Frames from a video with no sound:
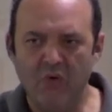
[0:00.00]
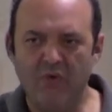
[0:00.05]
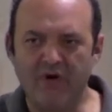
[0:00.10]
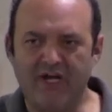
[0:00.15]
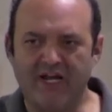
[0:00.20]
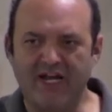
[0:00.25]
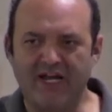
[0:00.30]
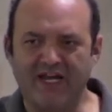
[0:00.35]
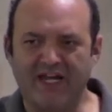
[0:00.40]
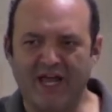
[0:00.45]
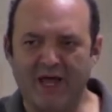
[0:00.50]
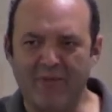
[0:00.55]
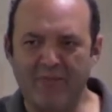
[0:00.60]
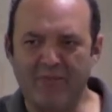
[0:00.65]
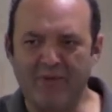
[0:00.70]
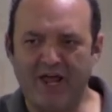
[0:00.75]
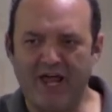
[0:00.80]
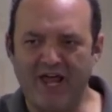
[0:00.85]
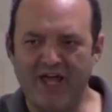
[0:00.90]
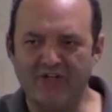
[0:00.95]
we can
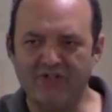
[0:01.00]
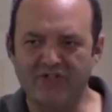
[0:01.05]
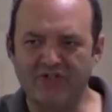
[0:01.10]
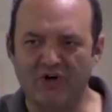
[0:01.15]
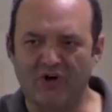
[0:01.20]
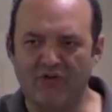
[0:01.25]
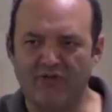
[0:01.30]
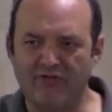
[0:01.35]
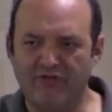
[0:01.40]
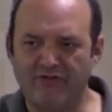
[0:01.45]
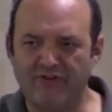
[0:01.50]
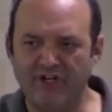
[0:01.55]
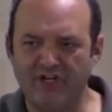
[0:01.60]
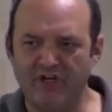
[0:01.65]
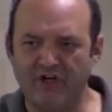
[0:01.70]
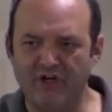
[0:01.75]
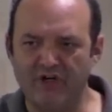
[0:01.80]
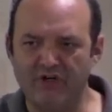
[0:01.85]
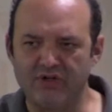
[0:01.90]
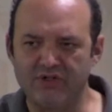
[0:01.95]
get past our
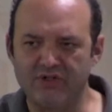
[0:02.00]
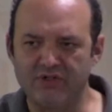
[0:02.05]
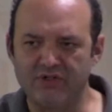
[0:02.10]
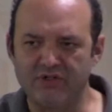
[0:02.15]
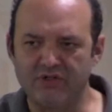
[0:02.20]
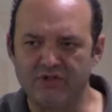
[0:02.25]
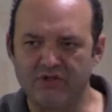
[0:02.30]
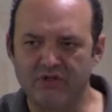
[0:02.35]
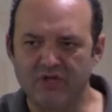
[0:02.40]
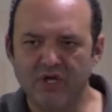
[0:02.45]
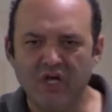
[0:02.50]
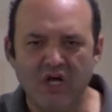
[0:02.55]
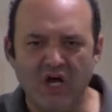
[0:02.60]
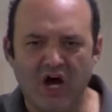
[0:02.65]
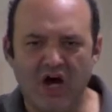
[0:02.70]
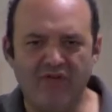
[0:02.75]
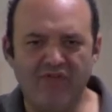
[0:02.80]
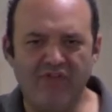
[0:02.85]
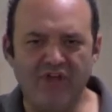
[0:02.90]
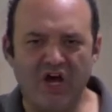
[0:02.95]
fears
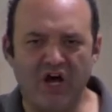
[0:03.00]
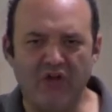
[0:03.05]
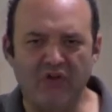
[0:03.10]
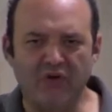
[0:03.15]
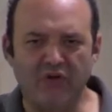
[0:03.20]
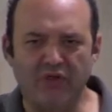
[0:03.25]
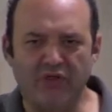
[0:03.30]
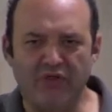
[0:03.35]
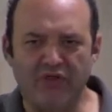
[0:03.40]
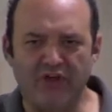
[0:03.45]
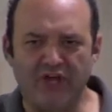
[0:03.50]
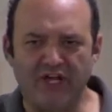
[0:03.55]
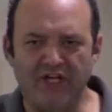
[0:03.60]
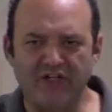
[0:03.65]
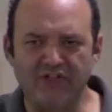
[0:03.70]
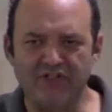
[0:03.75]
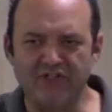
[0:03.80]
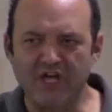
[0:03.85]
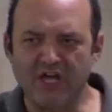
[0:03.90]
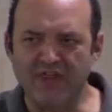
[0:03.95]
of the other
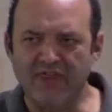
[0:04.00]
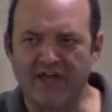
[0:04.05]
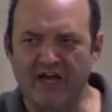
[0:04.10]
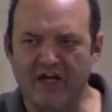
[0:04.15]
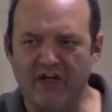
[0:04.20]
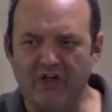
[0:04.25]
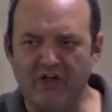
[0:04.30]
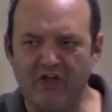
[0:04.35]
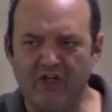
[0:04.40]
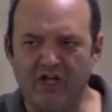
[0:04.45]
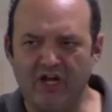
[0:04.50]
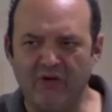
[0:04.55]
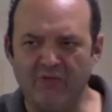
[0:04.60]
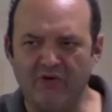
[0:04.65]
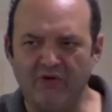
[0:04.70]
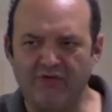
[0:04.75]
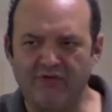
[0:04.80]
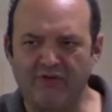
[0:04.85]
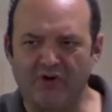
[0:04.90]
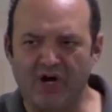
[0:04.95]
things that
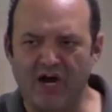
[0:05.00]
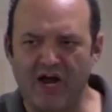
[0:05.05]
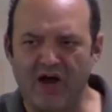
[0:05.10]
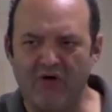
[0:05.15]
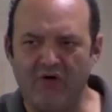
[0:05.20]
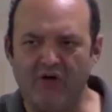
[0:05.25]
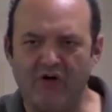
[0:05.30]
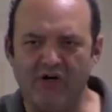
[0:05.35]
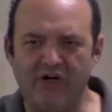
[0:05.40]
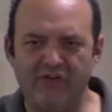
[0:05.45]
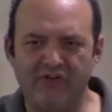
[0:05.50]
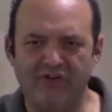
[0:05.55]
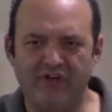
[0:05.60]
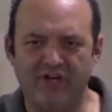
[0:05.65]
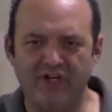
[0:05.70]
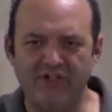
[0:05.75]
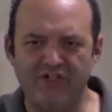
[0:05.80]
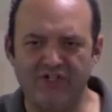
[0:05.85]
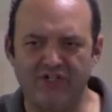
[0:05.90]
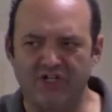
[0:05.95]
clamor for our
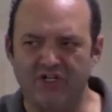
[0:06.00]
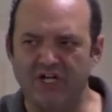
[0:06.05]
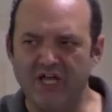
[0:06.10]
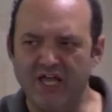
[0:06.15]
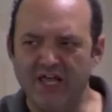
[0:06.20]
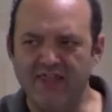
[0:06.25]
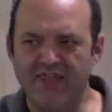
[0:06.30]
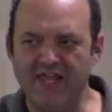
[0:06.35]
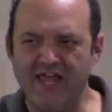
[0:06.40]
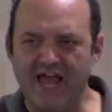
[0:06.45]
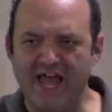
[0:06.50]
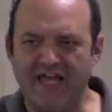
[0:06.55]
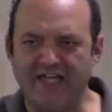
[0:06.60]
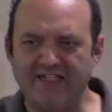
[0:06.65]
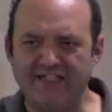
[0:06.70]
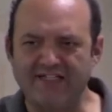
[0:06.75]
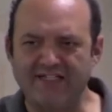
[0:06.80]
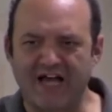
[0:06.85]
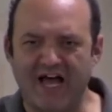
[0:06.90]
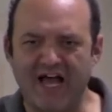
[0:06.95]
attention, the
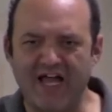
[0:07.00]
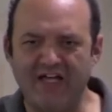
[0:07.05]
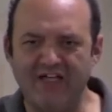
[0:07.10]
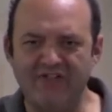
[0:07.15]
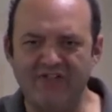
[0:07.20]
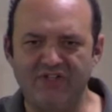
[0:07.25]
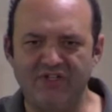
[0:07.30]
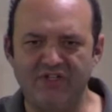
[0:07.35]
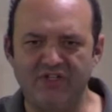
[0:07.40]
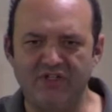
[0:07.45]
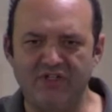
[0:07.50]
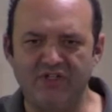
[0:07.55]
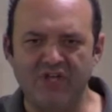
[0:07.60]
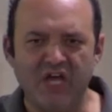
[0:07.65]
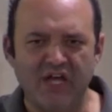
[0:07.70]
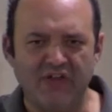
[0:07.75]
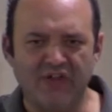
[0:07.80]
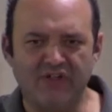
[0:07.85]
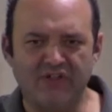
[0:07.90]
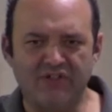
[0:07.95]
anxieties
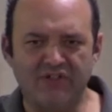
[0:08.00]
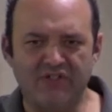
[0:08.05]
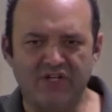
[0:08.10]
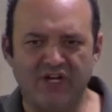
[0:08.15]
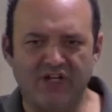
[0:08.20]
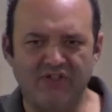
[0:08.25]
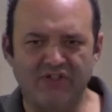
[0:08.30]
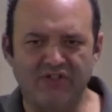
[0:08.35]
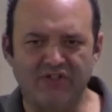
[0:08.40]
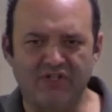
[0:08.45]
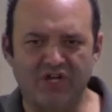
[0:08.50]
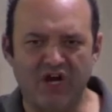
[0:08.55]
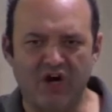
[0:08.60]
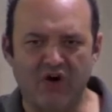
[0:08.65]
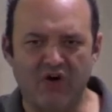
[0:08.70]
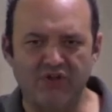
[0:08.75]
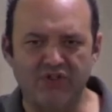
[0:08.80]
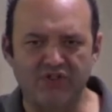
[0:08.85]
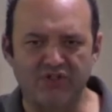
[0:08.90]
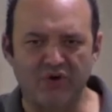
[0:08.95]
that seek to
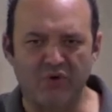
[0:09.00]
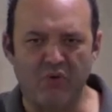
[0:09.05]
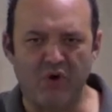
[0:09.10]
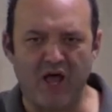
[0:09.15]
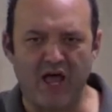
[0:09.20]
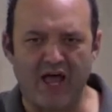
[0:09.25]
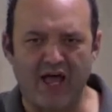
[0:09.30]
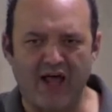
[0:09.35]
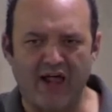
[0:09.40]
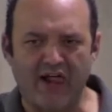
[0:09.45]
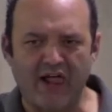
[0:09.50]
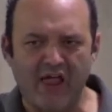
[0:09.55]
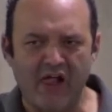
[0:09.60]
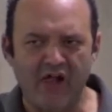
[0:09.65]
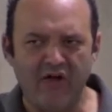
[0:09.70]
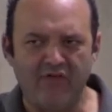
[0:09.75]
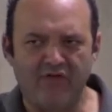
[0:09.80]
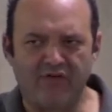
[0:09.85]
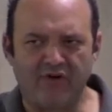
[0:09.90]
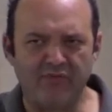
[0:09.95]
tear us away
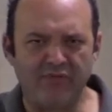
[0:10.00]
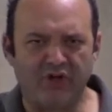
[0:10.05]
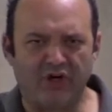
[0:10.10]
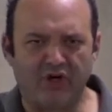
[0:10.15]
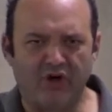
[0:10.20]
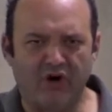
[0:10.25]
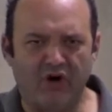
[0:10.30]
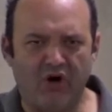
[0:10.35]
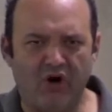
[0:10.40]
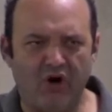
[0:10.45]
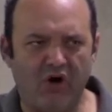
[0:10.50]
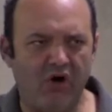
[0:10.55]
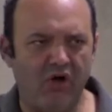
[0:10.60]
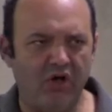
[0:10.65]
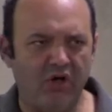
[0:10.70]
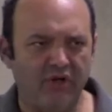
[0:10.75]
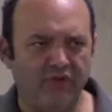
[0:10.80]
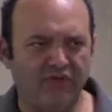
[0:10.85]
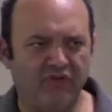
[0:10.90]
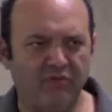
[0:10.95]
from the
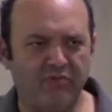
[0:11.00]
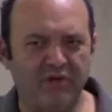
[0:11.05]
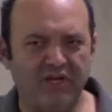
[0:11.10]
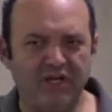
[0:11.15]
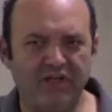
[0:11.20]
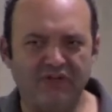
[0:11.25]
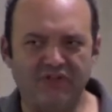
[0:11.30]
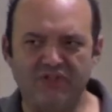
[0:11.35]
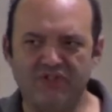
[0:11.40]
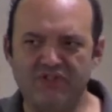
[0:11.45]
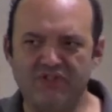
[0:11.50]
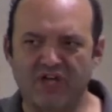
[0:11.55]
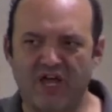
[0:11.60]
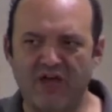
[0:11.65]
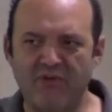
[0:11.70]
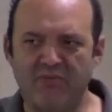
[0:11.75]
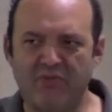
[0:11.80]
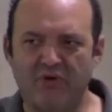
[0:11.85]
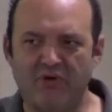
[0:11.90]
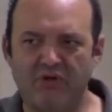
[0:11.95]
call to be a
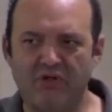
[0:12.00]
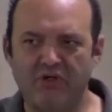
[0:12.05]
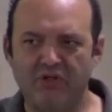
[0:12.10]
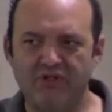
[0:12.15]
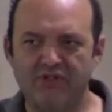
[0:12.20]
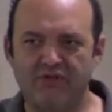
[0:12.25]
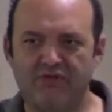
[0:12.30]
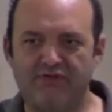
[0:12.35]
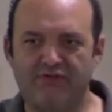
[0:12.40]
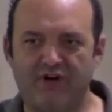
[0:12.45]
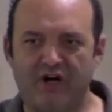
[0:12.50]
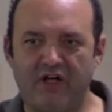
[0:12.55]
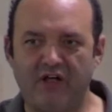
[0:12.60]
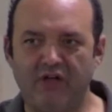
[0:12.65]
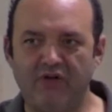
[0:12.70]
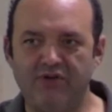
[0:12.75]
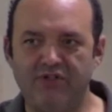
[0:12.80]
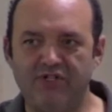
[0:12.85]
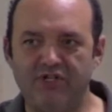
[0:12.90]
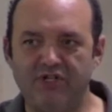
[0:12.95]
disciple, to
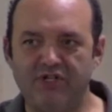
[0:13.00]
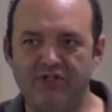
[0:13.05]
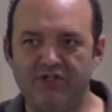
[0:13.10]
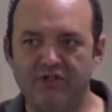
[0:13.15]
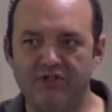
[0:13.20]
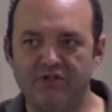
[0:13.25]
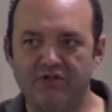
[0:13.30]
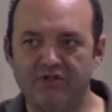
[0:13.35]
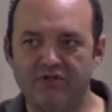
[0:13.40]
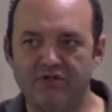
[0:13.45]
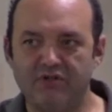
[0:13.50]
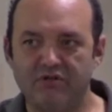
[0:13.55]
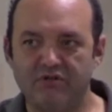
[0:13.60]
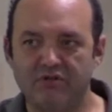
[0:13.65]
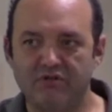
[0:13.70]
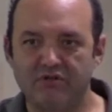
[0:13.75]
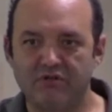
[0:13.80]
follow Jesus.